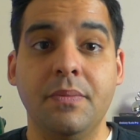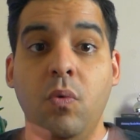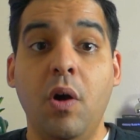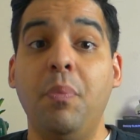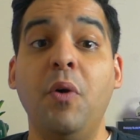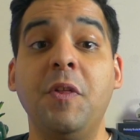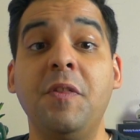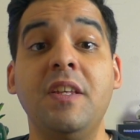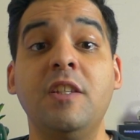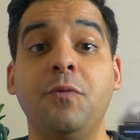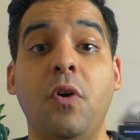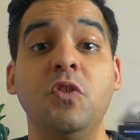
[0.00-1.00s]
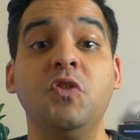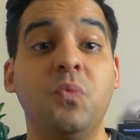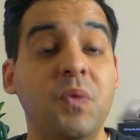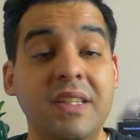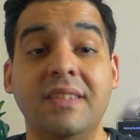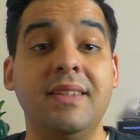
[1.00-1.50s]
Well, both of these phones
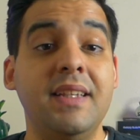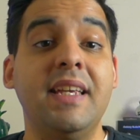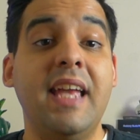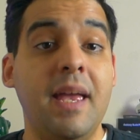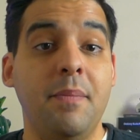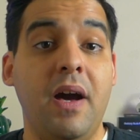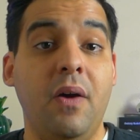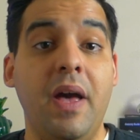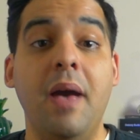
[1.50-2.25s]
recently came out